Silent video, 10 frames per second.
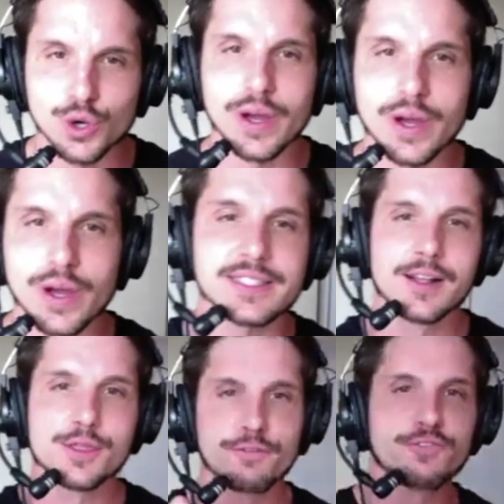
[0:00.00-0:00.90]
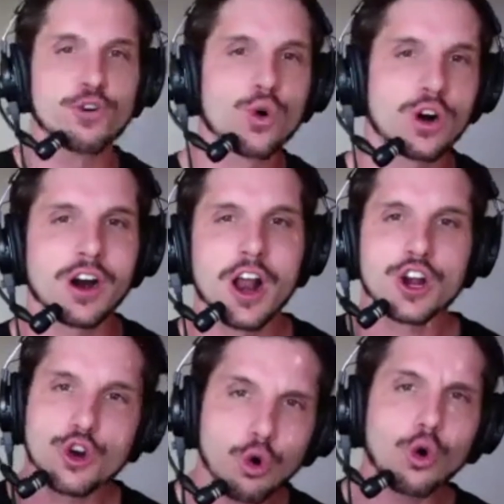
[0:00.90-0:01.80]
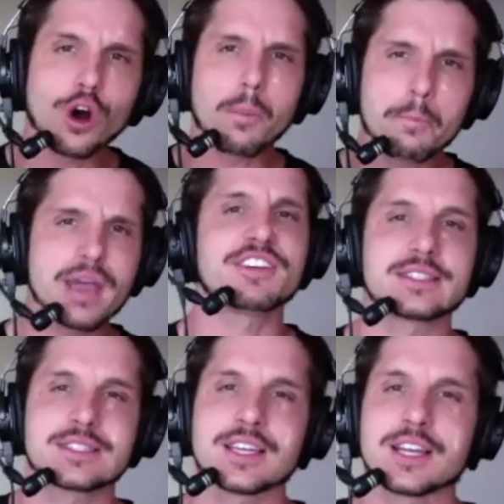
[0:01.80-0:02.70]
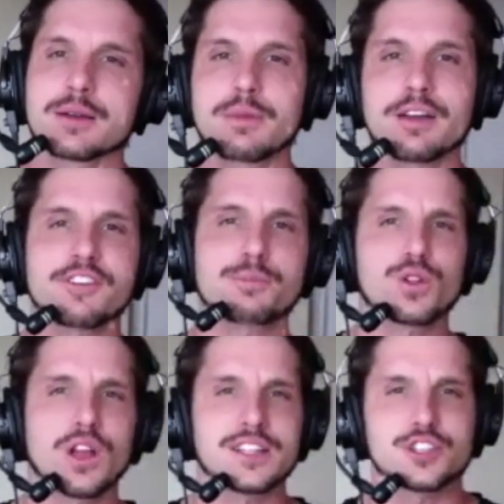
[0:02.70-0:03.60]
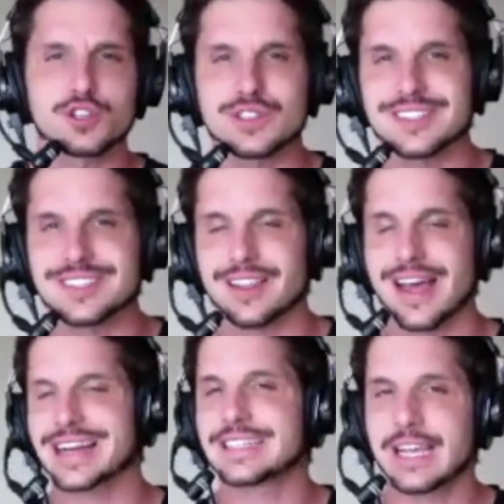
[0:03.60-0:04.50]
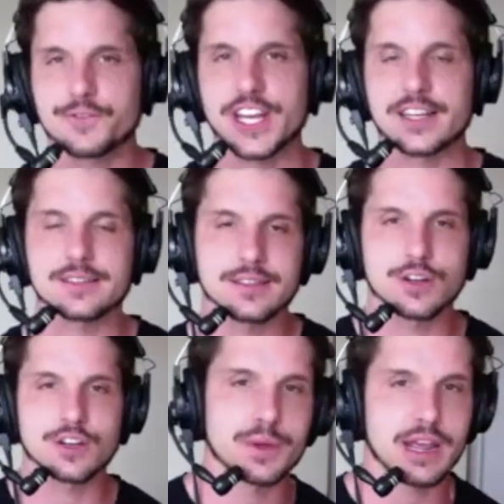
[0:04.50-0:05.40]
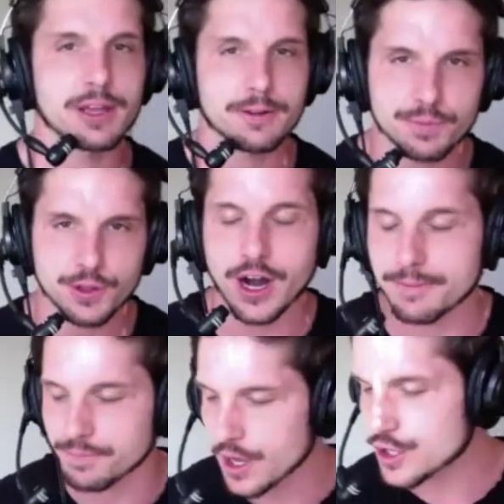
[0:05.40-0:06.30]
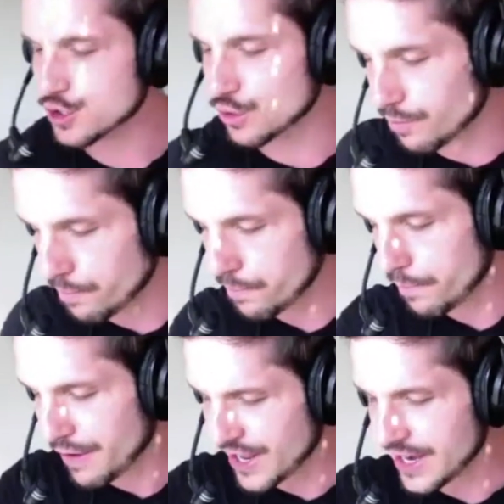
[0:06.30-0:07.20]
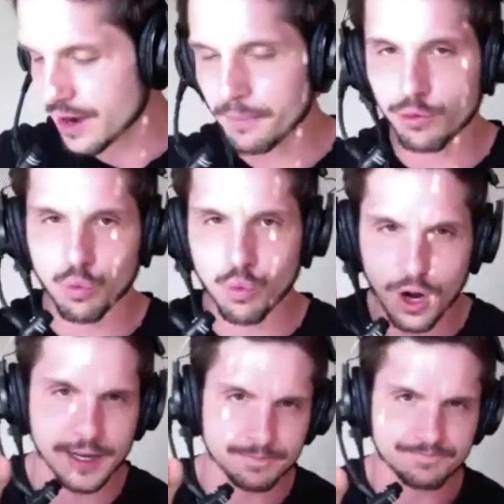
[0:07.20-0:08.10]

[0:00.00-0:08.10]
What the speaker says: it. The 4 core pivots my FitPro clients are using to sell high-ticket fitness during the pandemic. All right, so pivot number 1